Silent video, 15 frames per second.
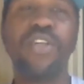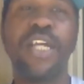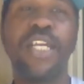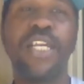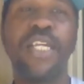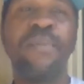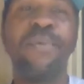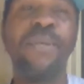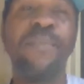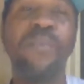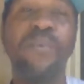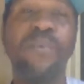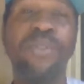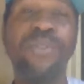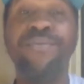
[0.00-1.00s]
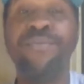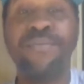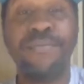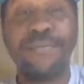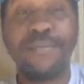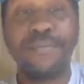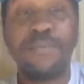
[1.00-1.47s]
try to get people
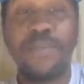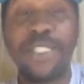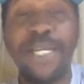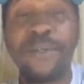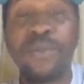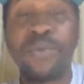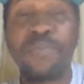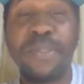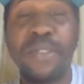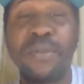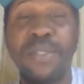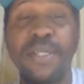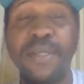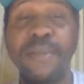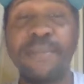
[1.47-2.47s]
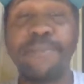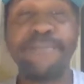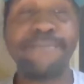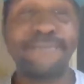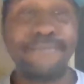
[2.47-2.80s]
channels built up